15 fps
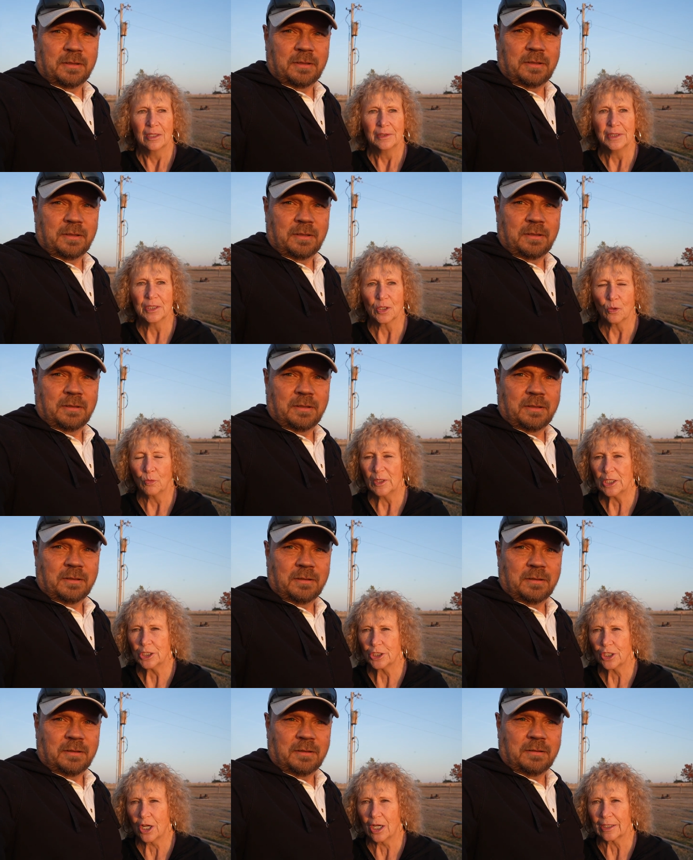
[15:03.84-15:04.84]
Speaker 1: near
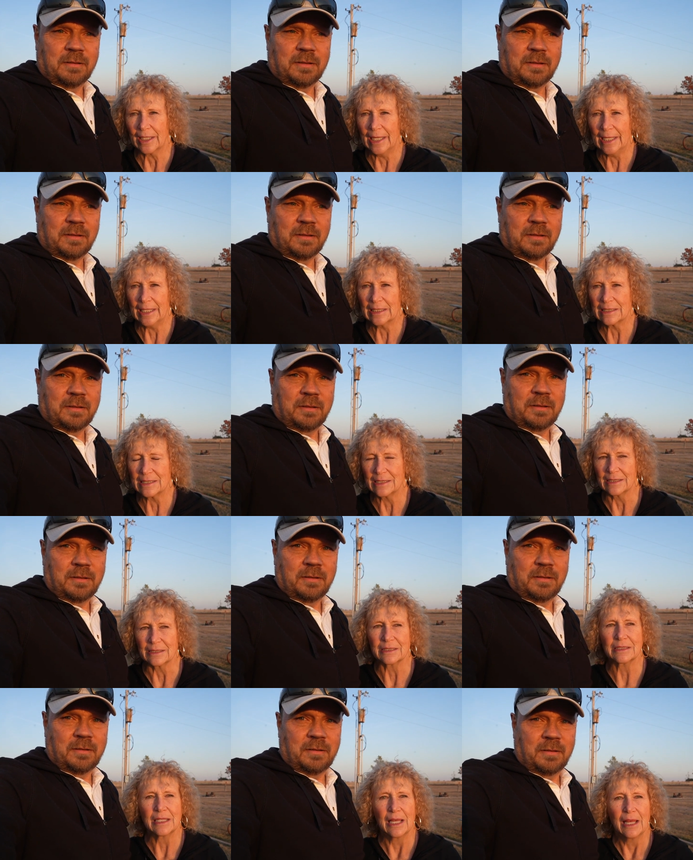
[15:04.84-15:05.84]
Wichita,
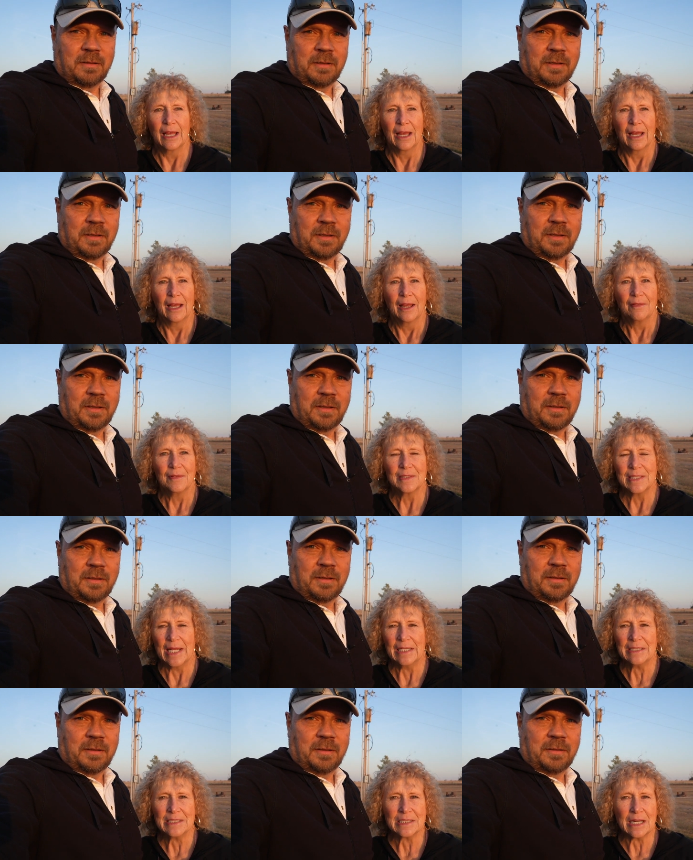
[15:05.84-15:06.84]
Kansas. The
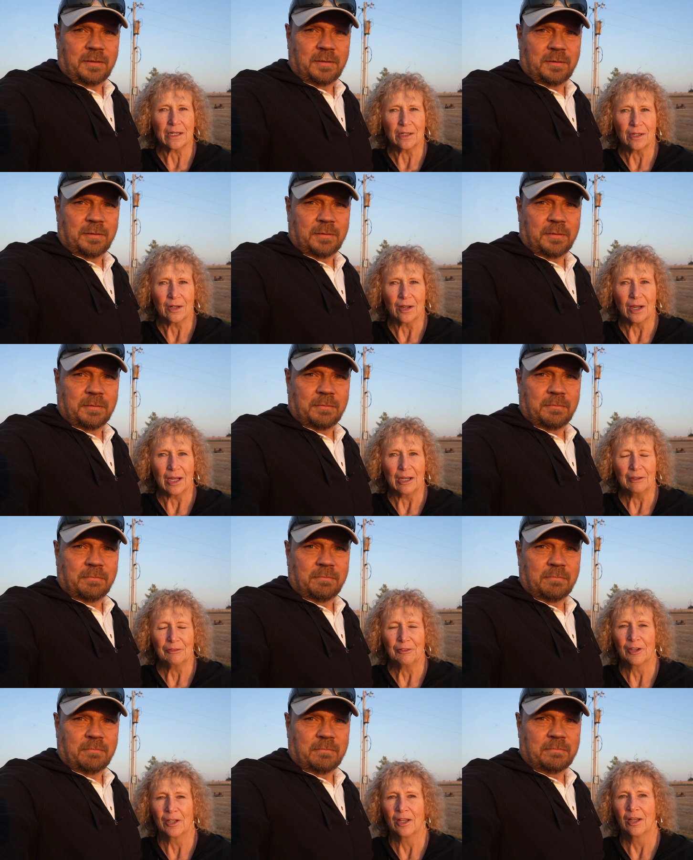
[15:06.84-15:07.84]
day started
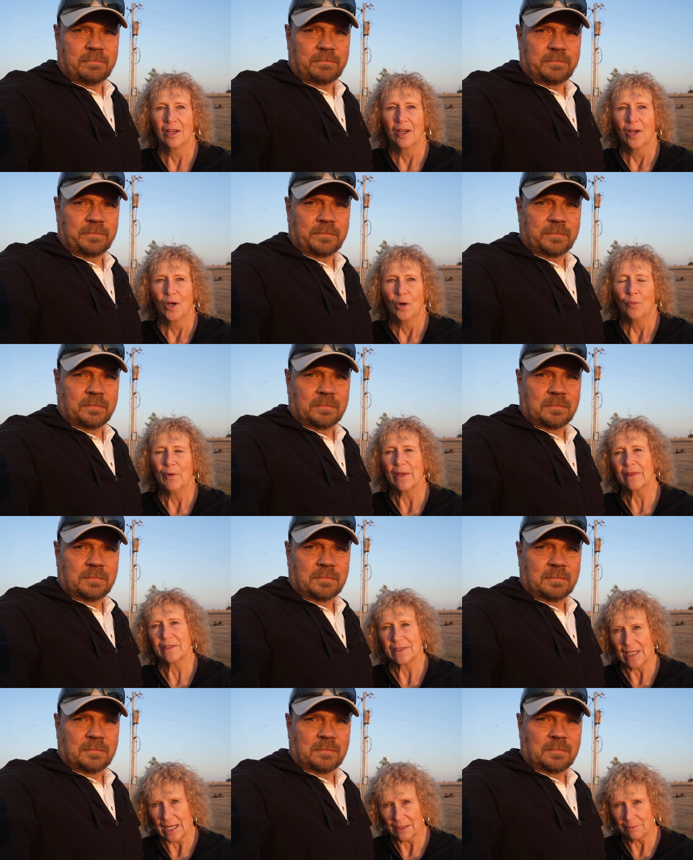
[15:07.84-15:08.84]
off with a
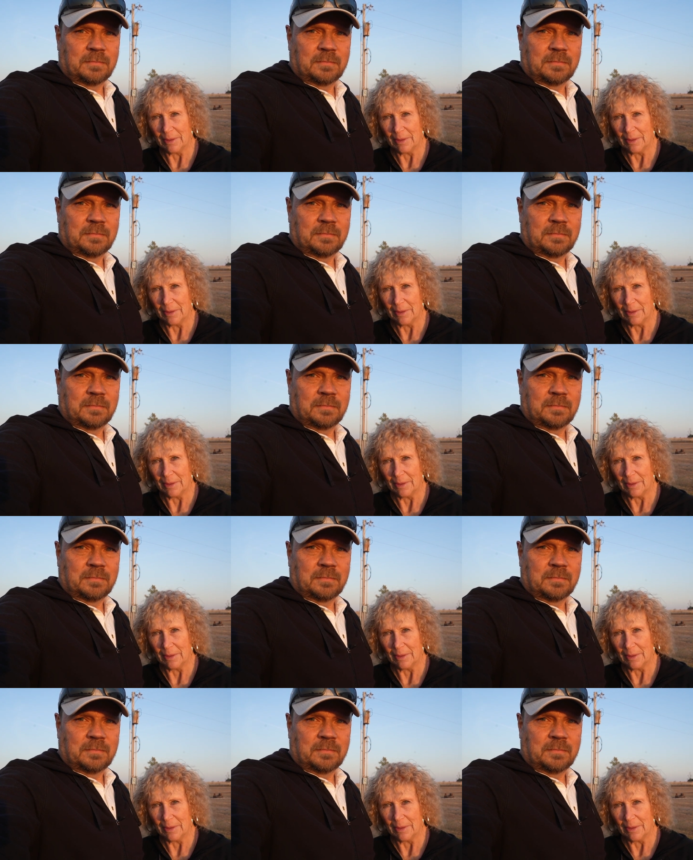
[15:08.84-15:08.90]
dead